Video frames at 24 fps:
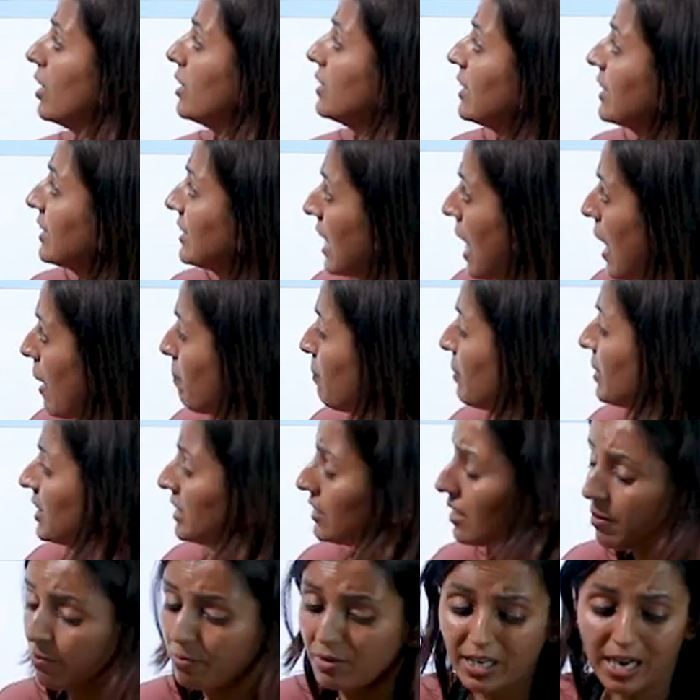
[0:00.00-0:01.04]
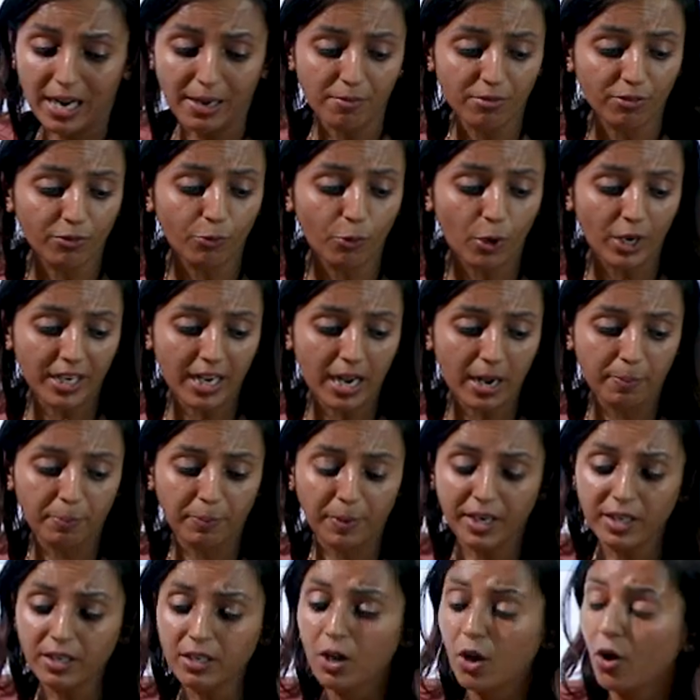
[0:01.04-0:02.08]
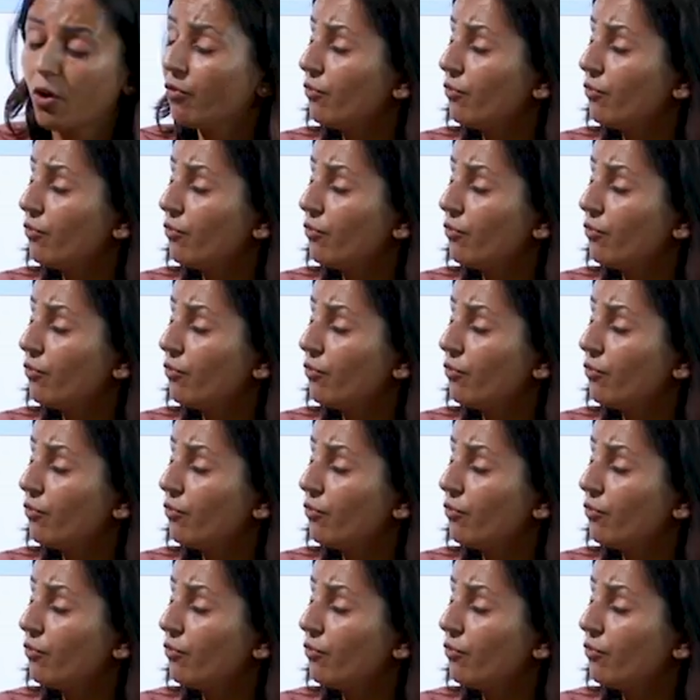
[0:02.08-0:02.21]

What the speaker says: This happens sometimes. What happens?